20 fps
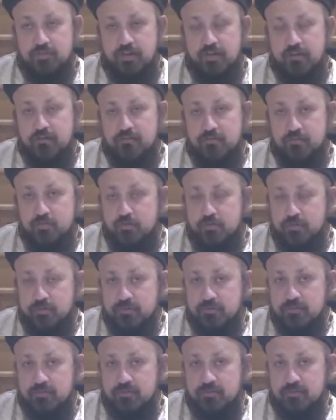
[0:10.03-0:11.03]

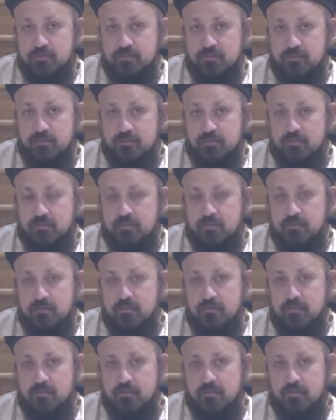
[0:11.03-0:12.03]

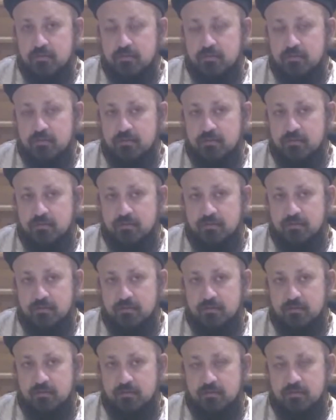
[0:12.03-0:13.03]

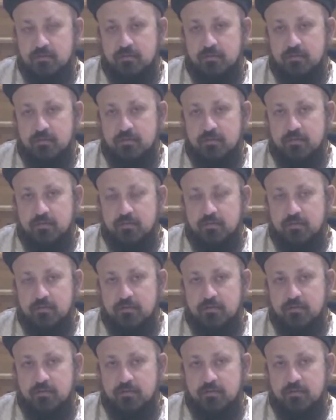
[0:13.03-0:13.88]
[no speech]